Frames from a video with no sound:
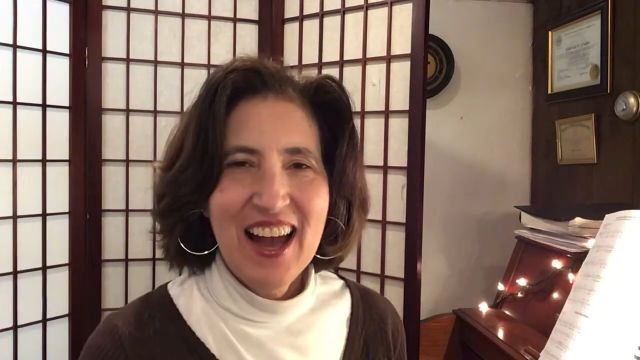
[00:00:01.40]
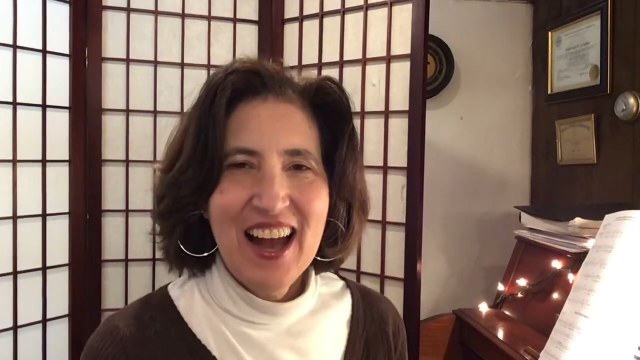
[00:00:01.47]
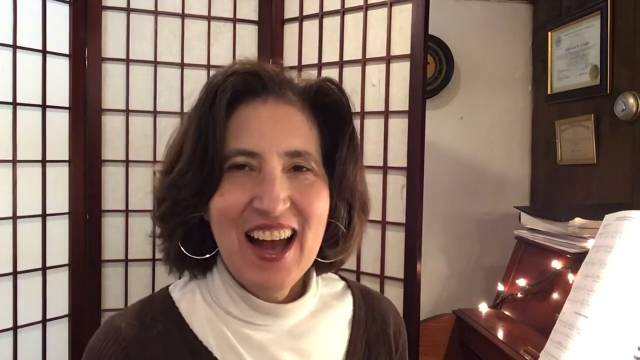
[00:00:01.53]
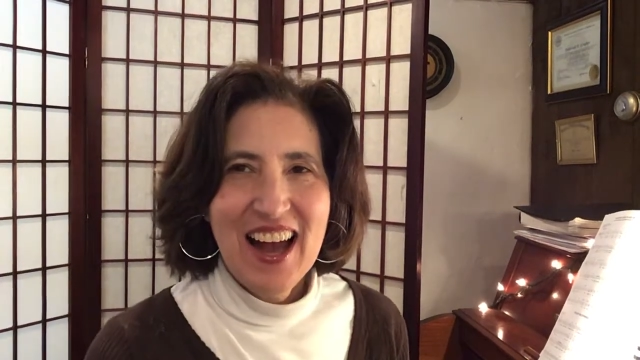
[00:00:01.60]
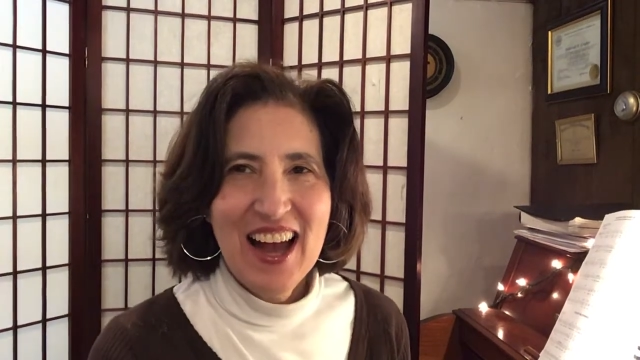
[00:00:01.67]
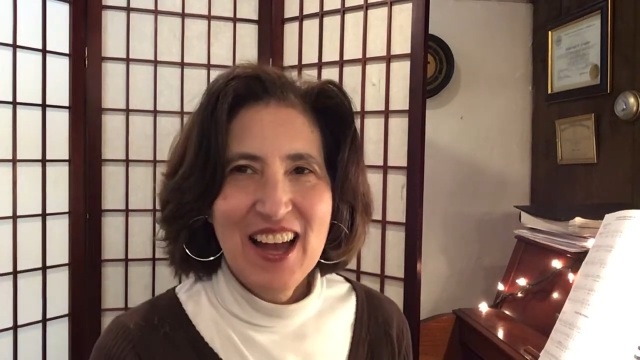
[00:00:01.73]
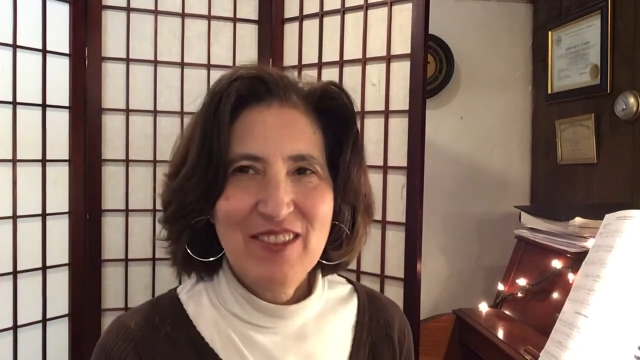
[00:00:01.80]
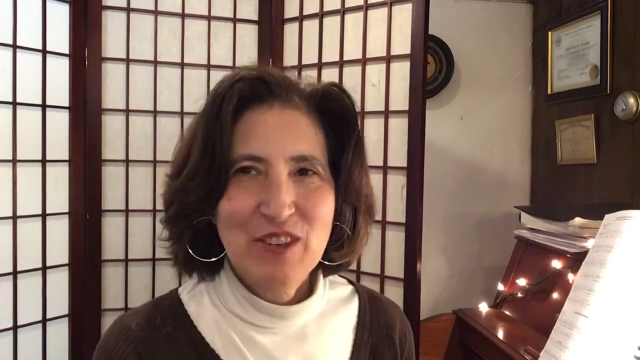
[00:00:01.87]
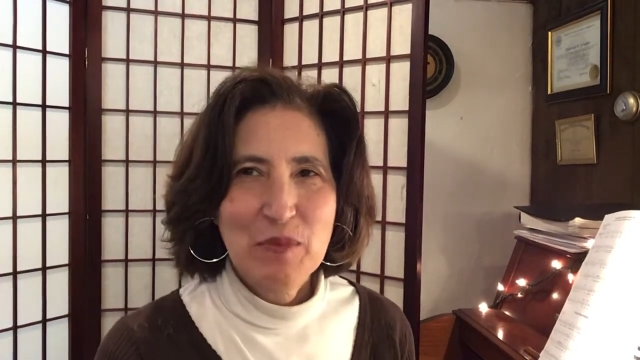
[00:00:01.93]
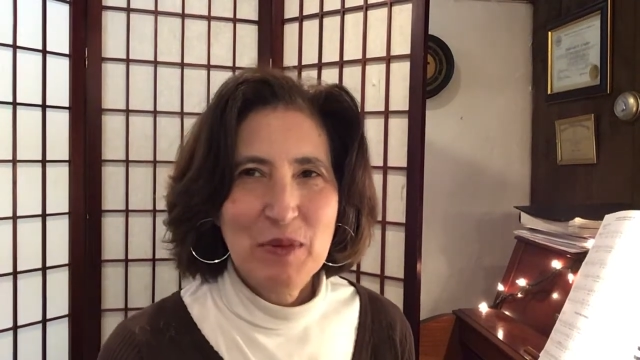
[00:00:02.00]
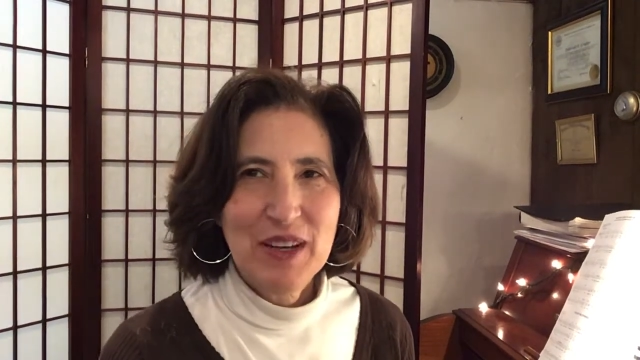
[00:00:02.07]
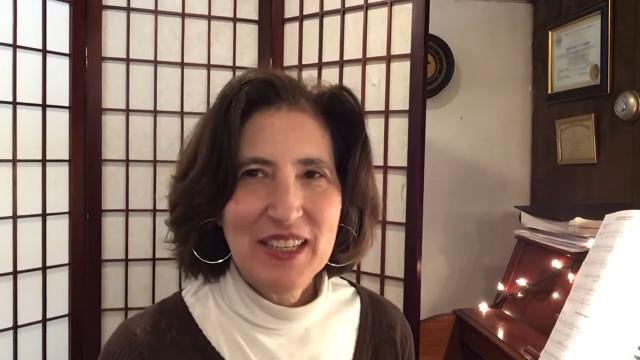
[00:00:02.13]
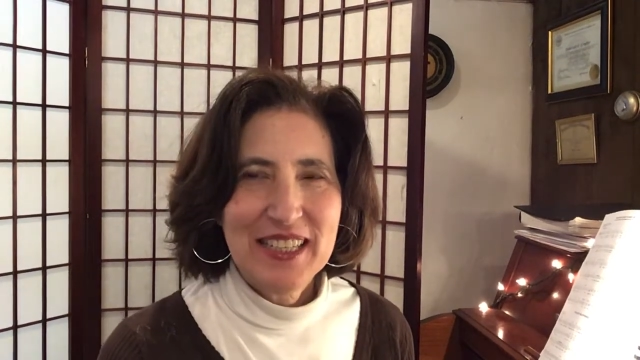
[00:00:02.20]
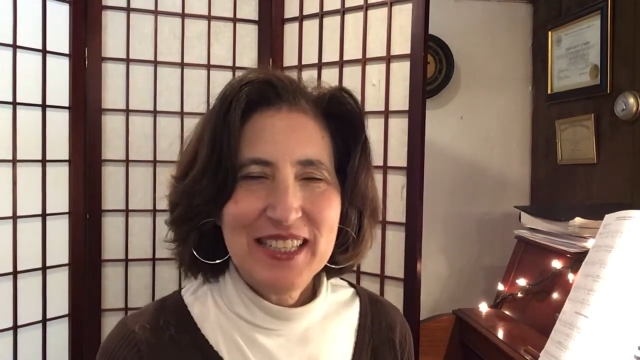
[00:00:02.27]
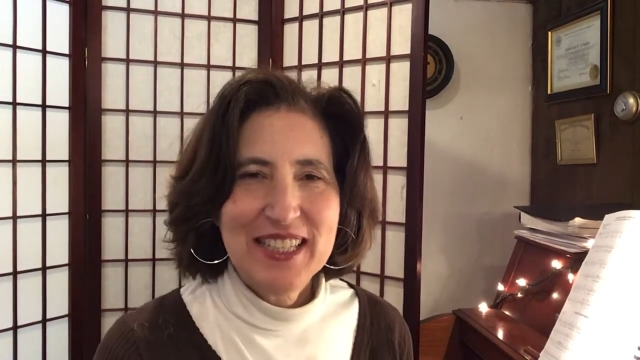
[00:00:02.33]
Hi
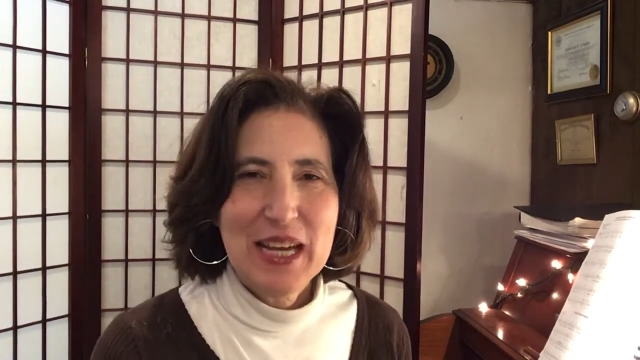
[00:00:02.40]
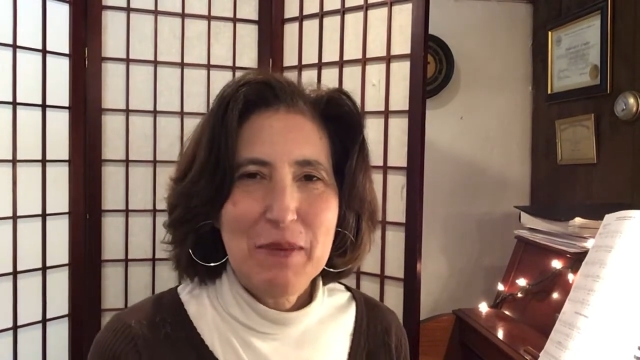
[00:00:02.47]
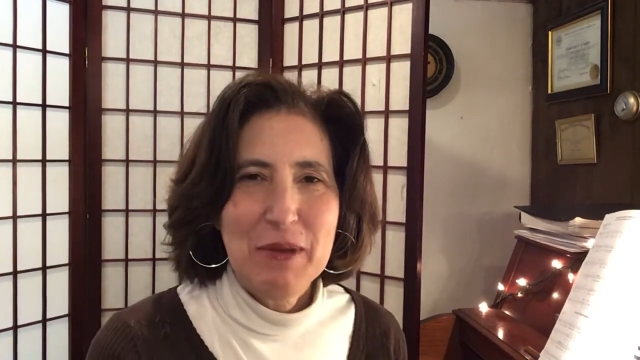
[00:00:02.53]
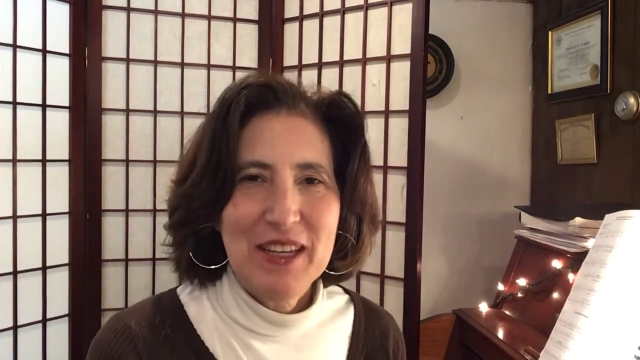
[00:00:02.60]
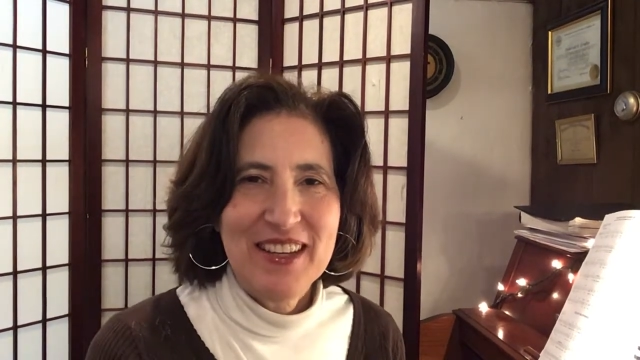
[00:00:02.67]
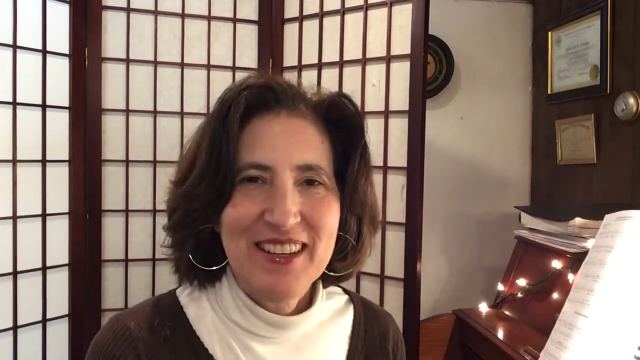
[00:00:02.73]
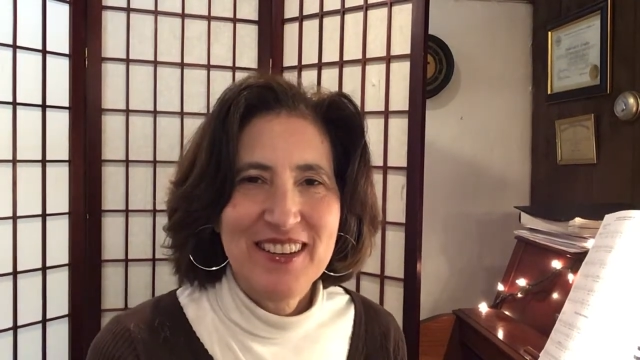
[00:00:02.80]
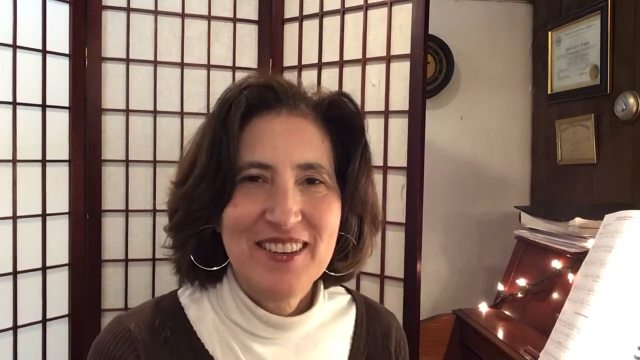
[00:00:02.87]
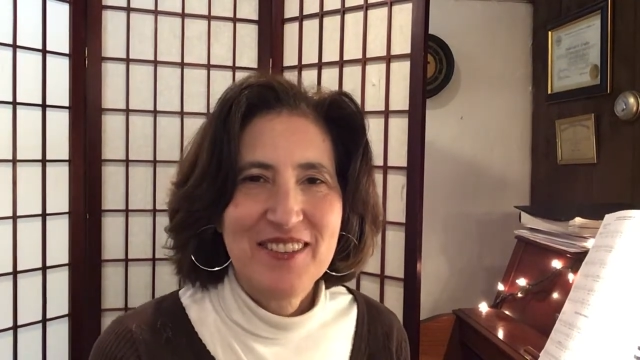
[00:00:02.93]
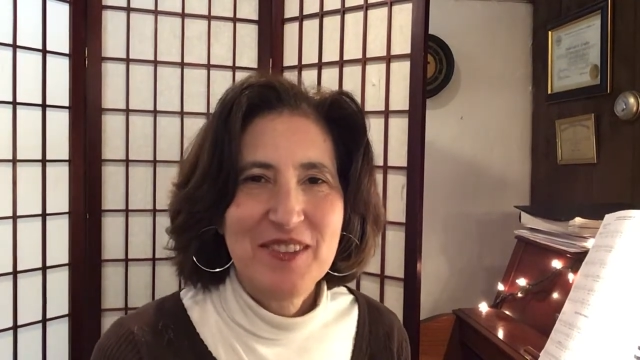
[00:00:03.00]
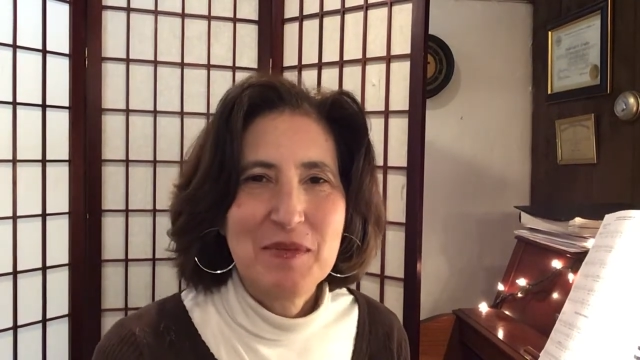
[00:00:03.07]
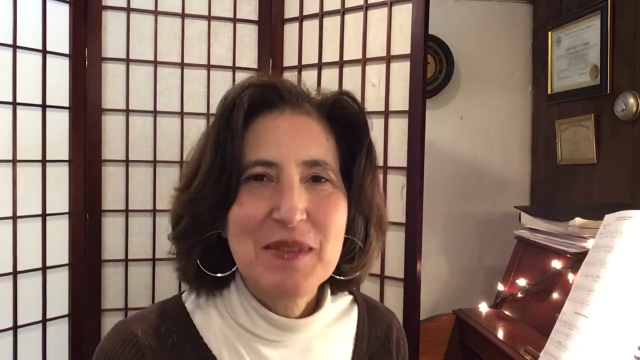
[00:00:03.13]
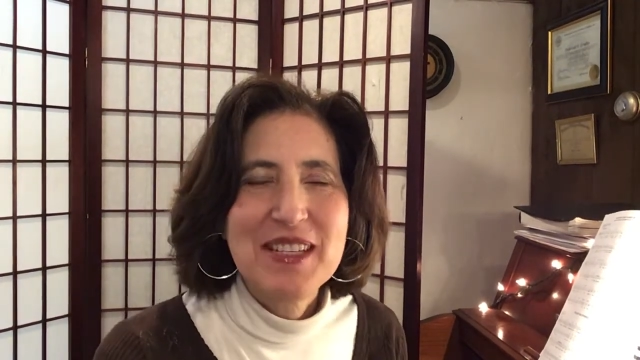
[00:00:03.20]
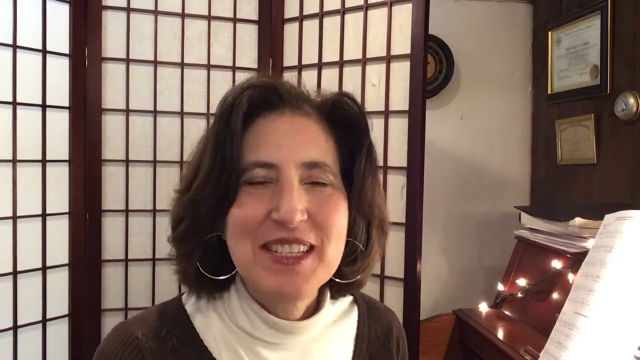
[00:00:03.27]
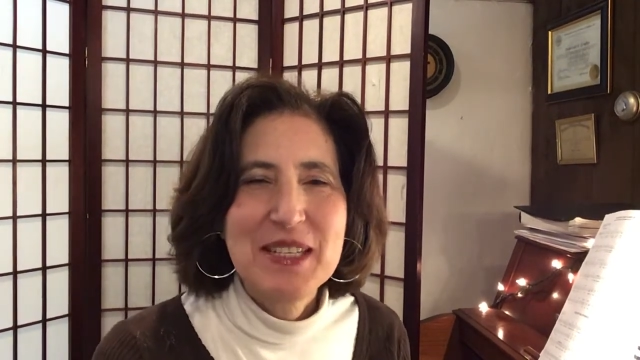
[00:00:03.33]
everybody, Debbie here from
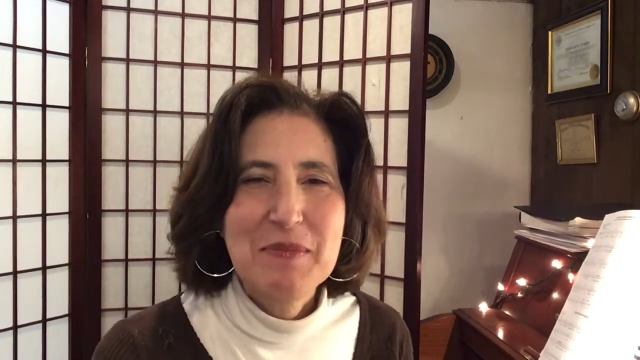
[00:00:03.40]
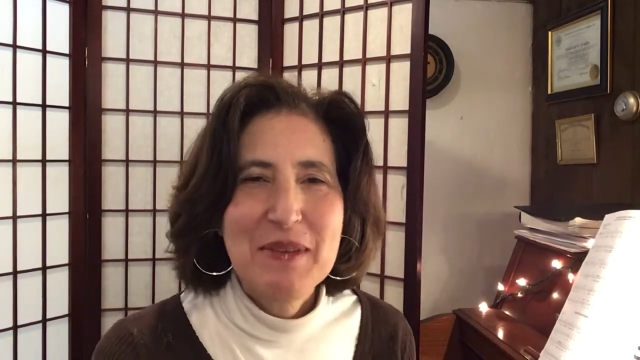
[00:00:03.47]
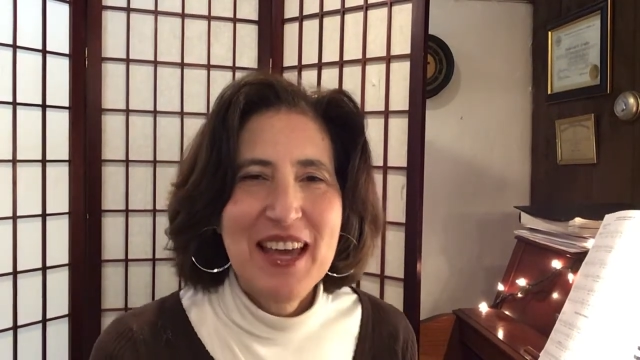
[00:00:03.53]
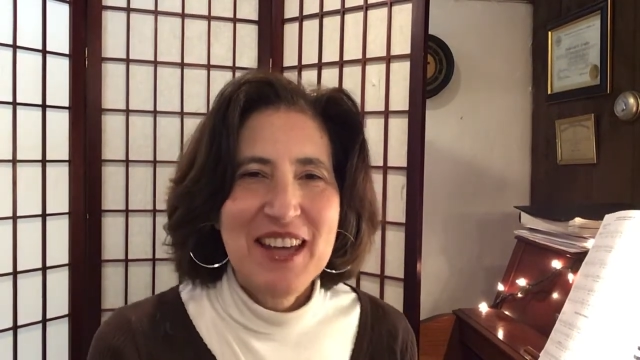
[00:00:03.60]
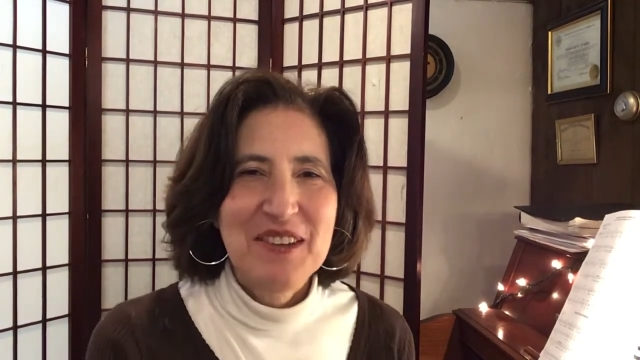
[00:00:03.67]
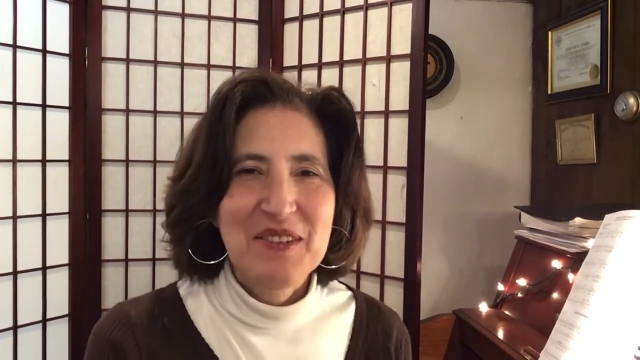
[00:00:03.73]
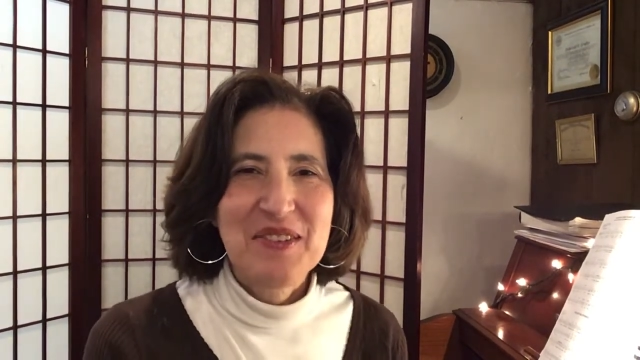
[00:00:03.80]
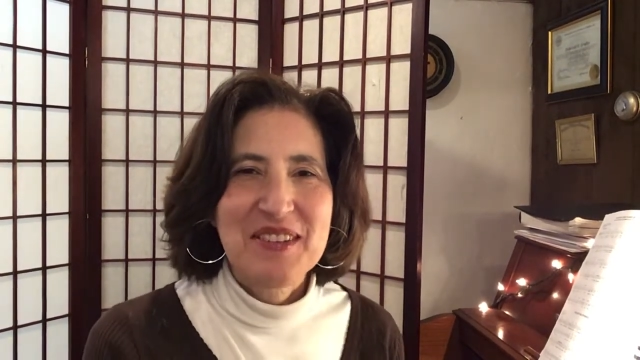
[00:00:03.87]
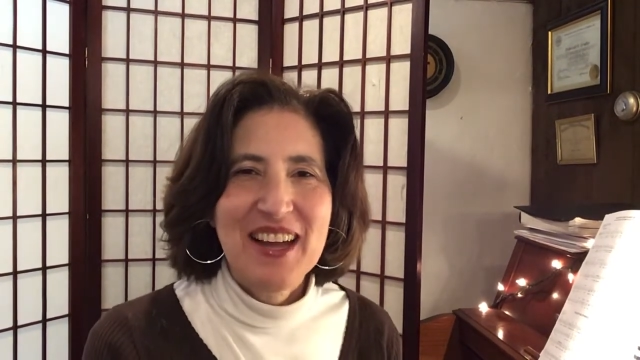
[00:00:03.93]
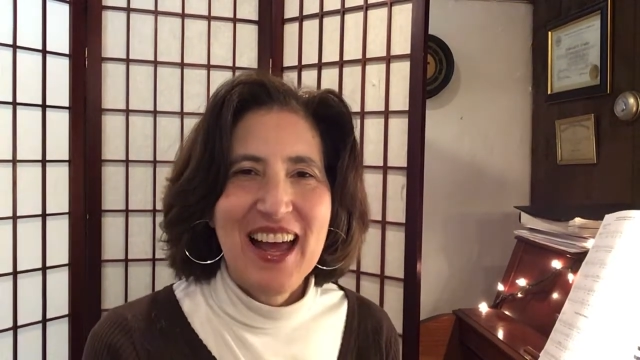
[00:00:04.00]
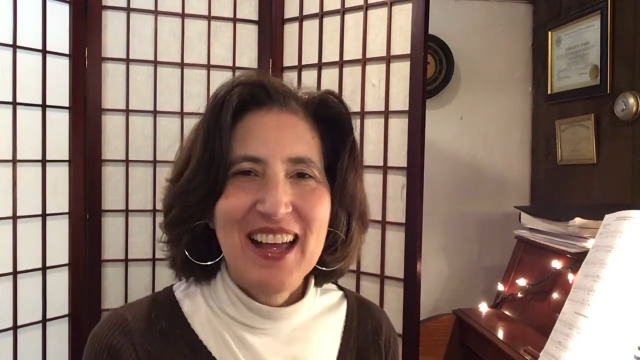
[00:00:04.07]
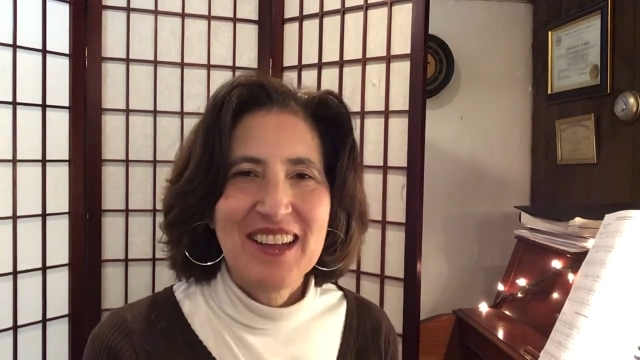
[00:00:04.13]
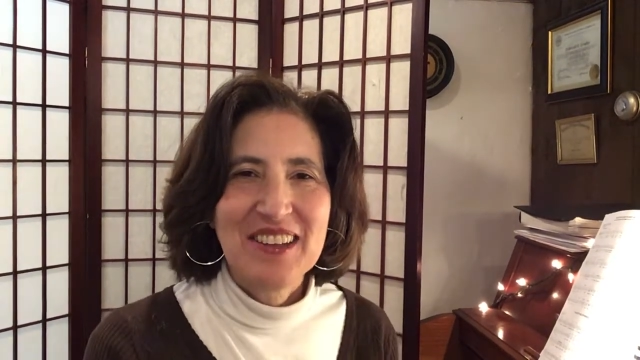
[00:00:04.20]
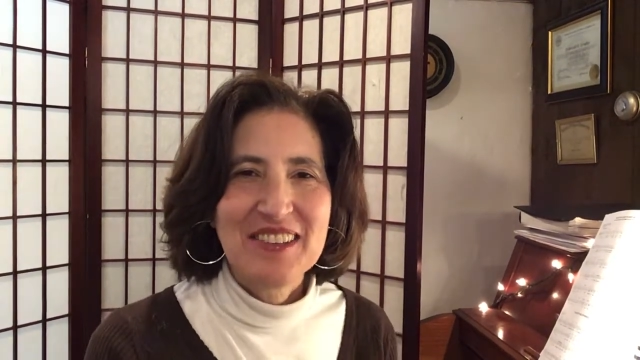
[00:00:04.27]
Easy Piano Styles.